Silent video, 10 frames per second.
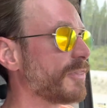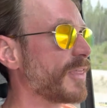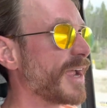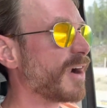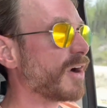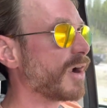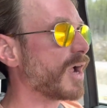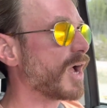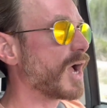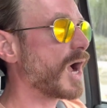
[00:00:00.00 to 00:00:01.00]
they are
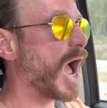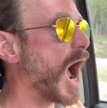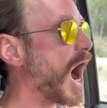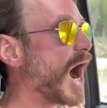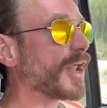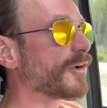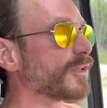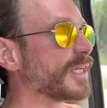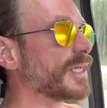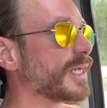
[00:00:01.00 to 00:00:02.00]

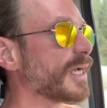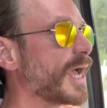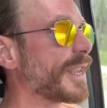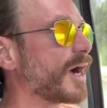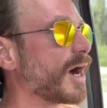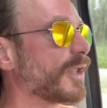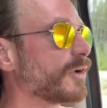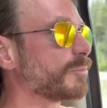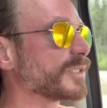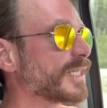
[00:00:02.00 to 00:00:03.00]
utterly and
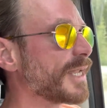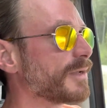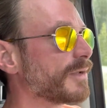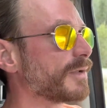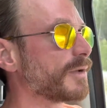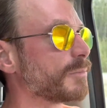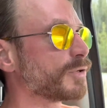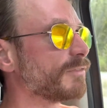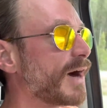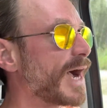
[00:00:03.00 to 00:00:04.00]
100%
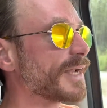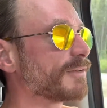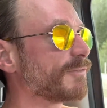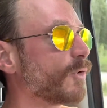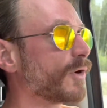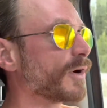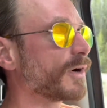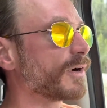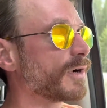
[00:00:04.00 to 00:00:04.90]
provided for,